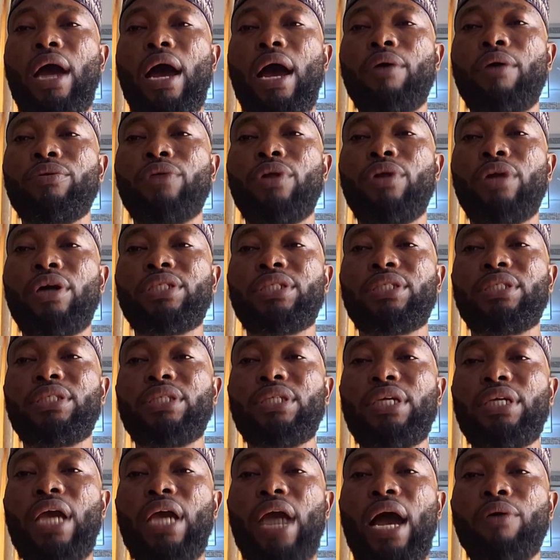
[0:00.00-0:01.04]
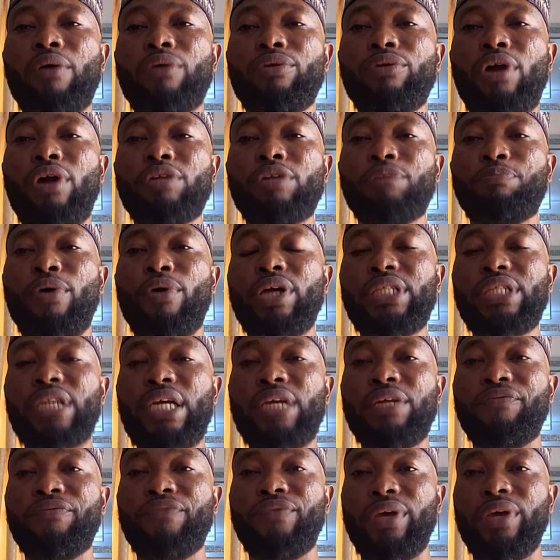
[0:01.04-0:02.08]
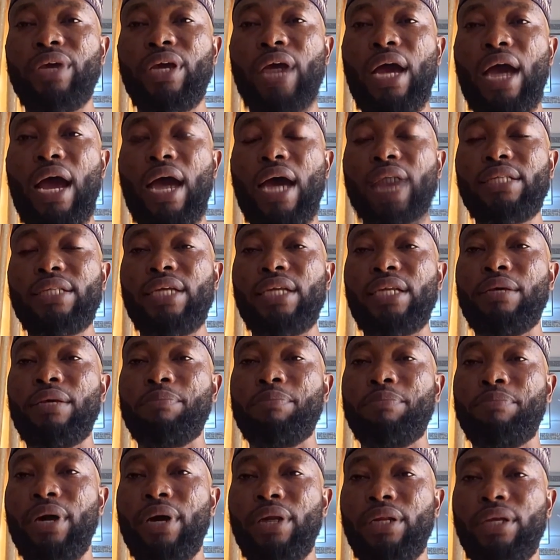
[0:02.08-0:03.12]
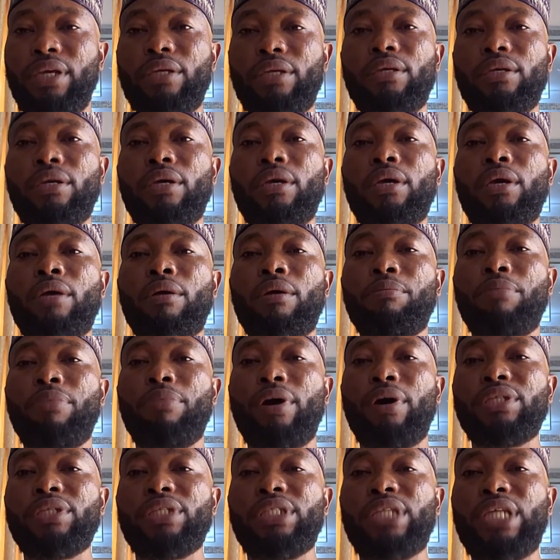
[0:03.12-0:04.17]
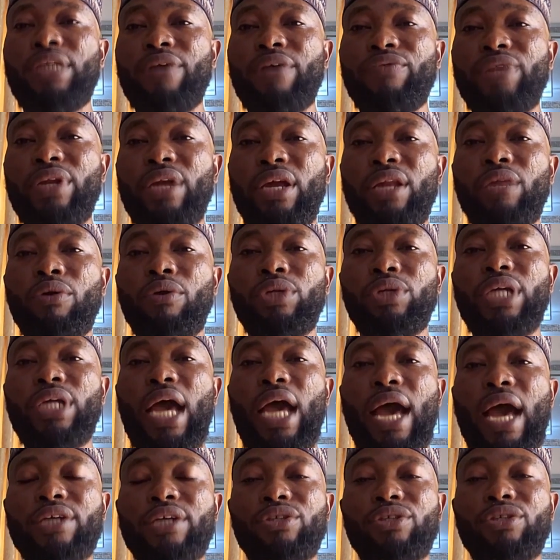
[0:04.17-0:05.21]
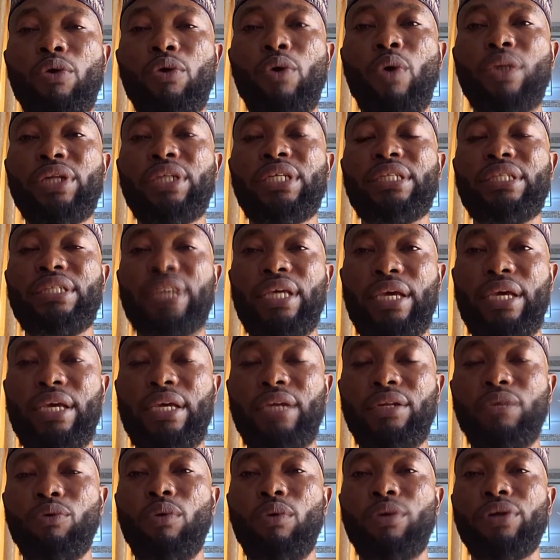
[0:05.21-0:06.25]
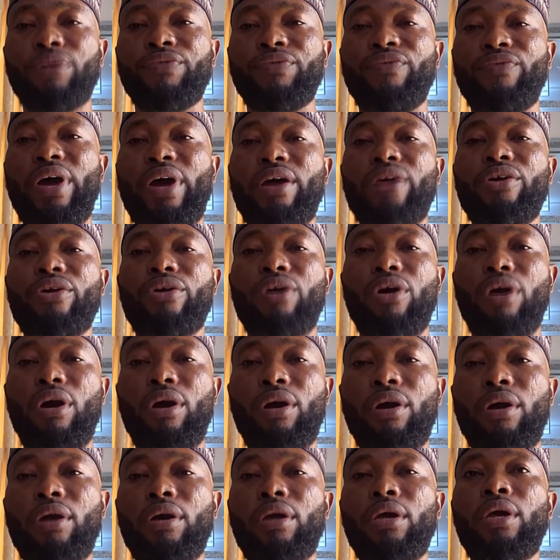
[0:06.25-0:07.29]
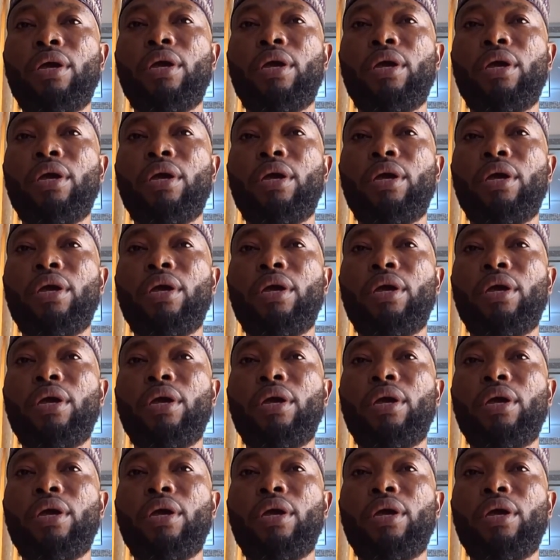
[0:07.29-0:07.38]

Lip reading: I will not point any finger at anybody, but definitely the action, what he did was very wrong.